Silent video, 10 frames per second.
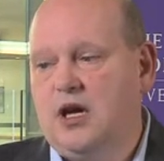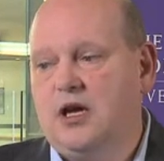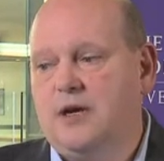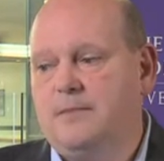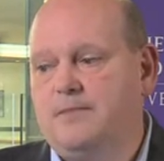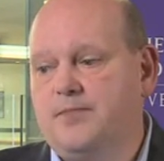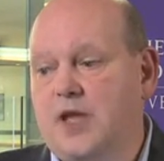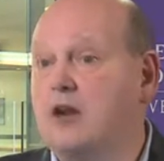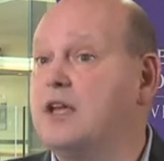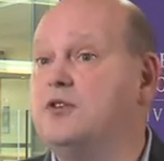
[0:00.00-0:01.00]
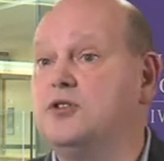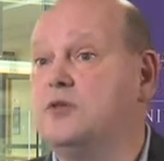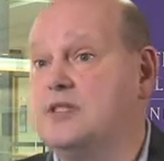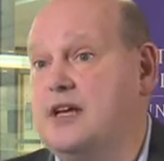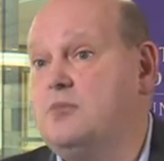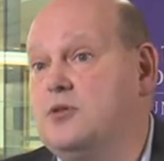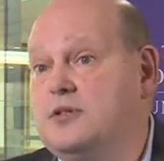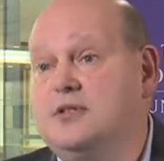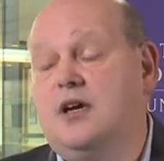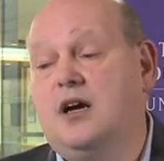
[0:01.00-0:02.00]
And I'll give you 2
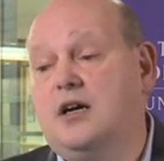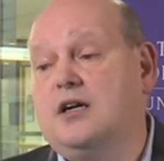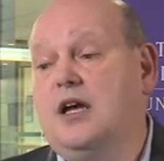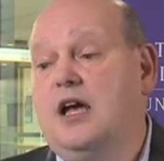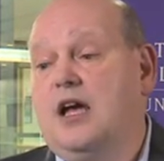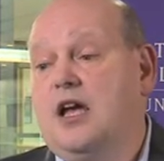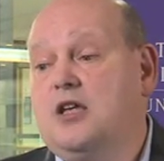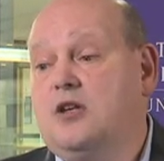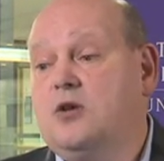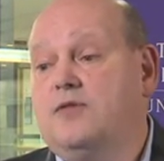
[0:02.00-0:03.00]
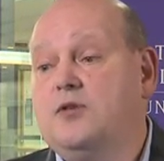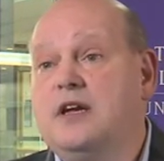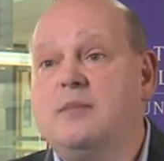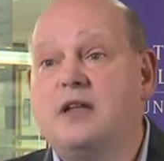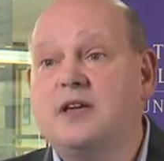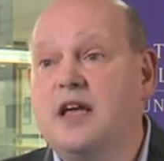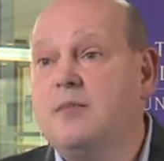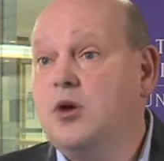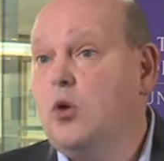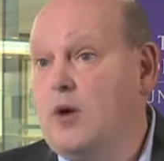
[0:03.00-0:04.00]
examples. You know, if you think about the
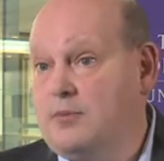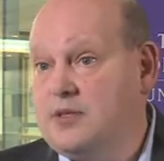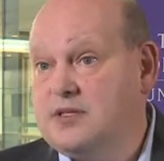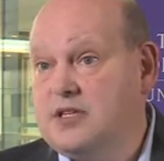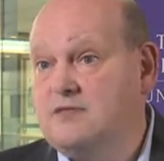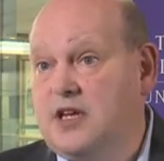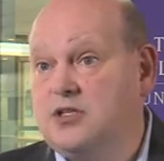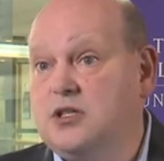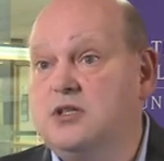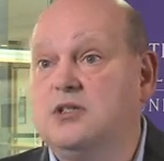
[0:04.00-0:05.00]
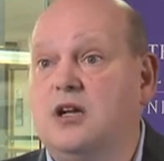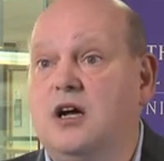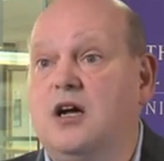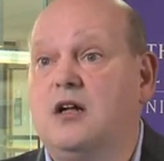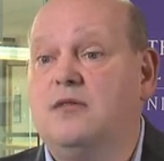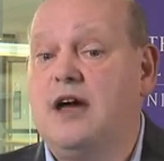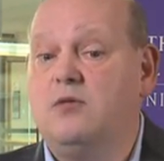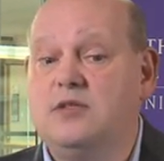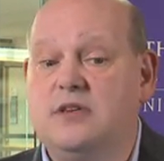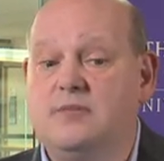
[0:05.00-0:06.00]
Chemical Weapons Convention,
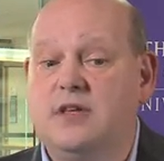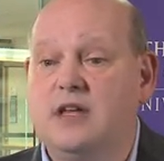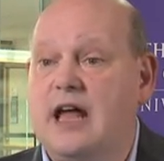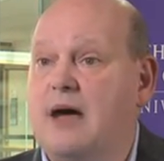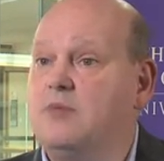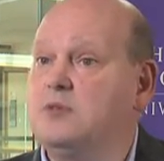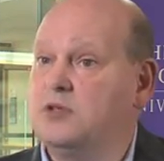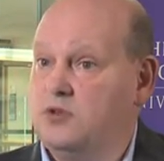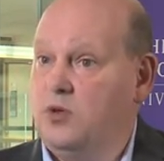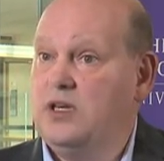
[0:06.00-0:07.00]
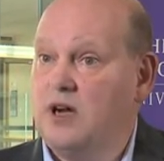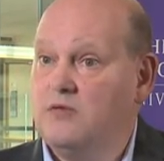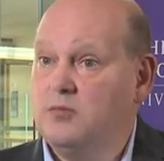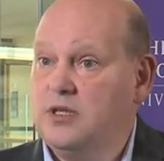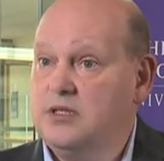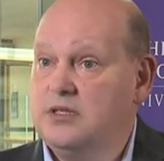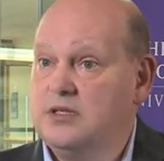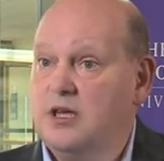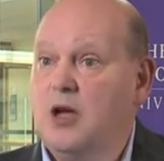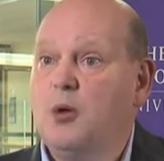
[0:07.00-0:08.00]
that was something that happened between
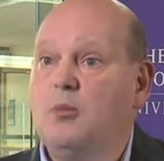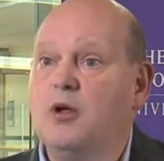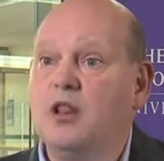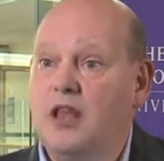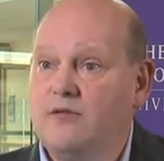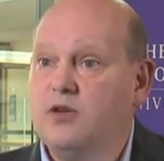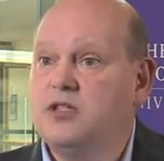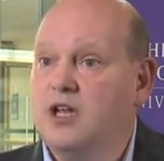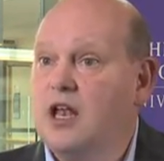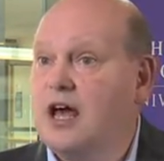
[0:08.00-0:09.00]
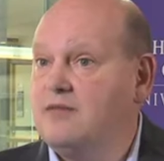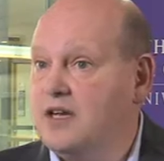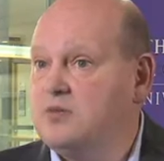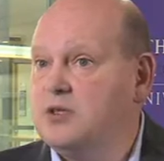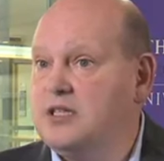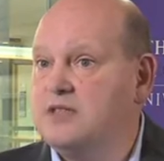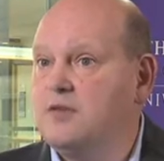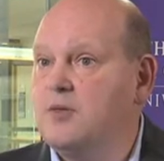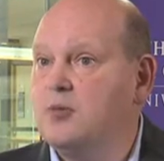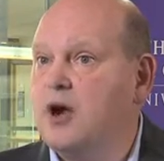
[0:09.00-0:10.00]
governments, but leveraged a lot of expertise
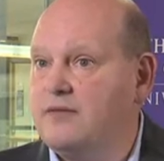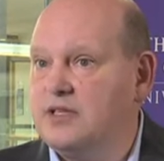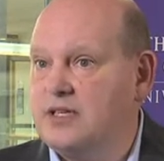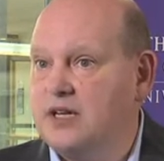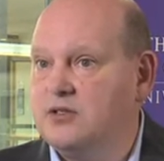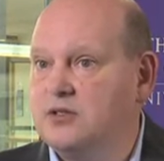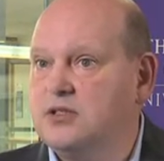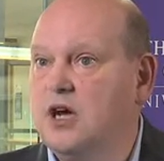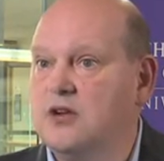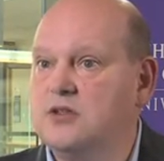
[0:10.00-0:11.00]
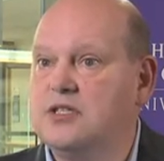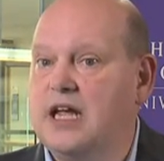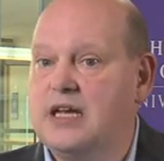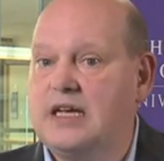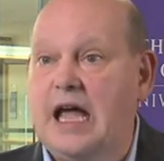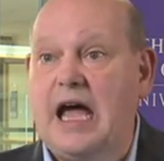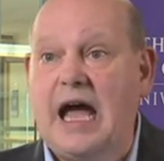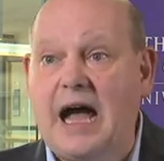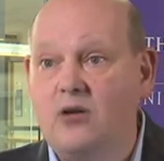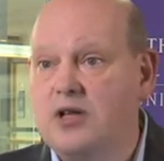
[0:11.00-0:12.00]
from the private sector to understand
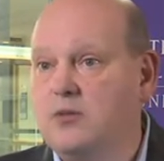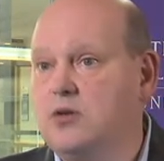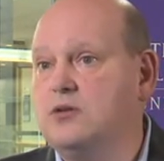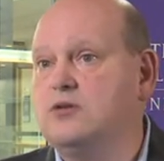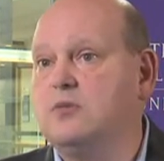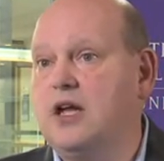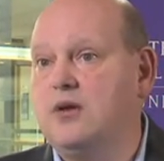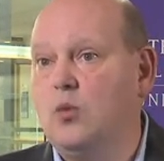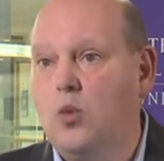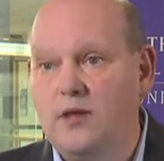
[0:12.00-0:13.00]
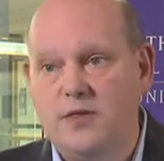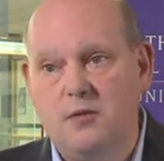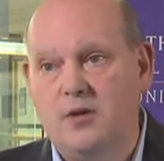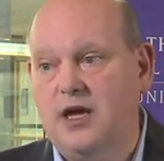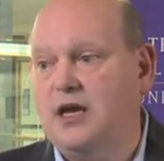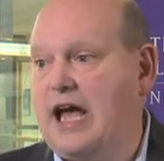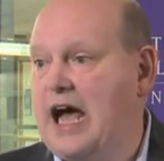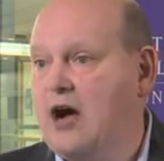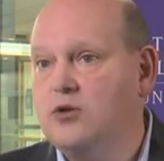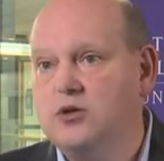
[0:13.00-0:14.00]
how chemicals are made, what they're made,
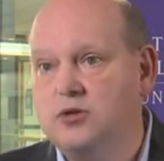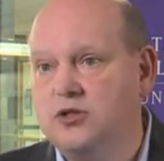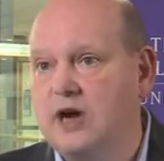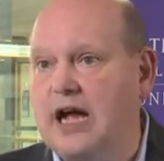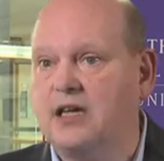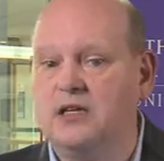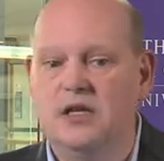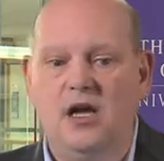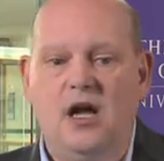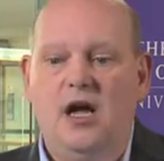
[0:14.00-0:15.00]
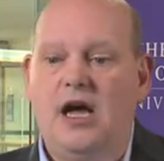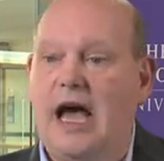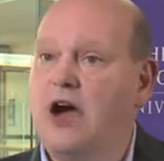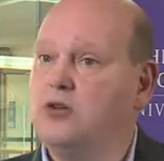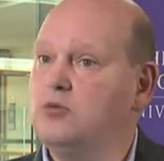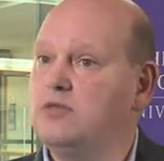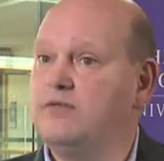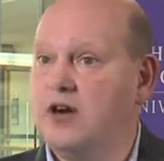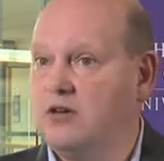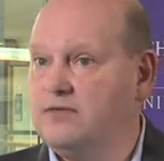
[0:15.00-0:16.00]
how you would track it, how you would
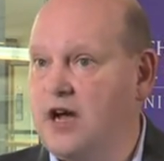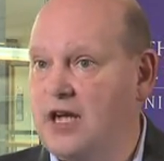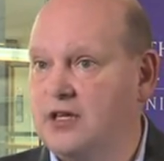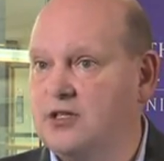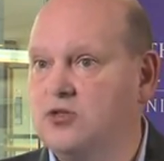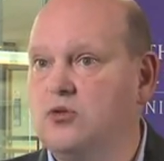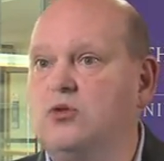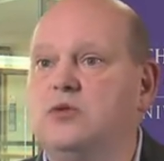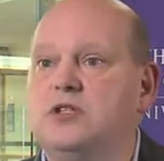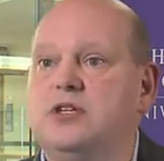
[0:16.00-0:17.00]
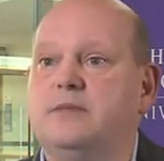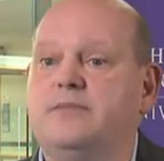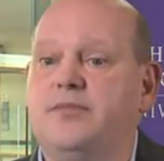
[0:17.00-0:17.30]
verify a control regime.